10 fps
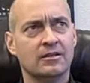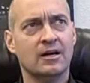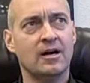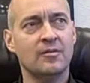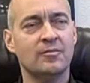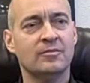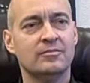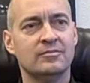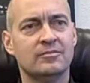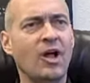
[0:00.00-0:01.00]

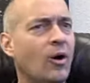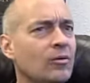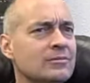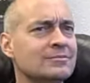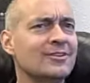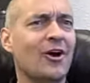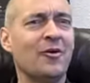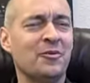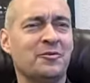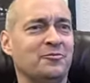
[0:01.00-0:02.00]
No,
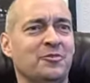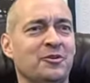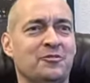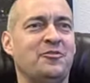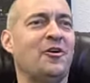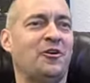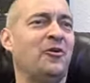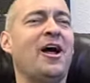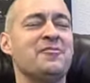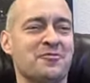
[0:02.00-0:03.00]
we're a far
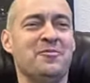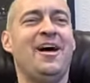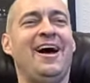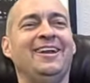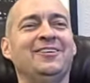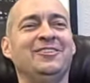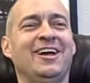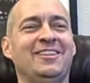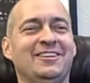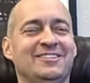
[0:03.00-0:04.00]
cry from that. I mean,
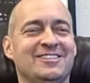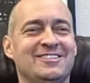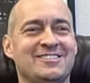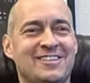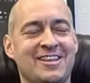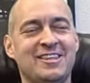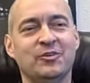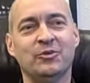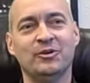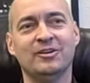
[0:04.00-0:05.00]
I
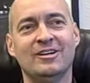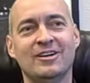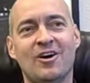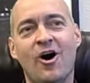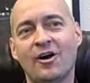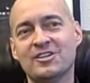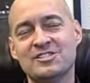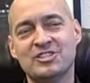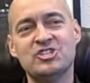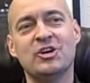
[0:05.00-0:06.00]
think we're
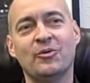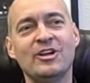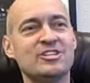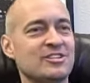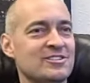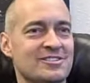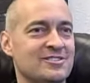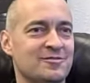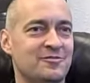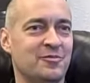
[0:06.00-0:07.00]
honestly
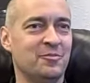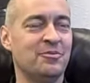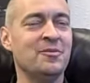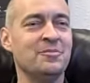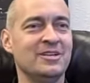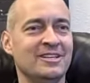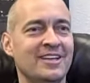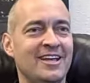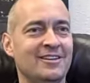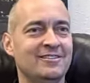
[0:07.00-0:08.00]
generations from print being
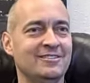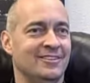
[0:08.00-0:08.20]
dead.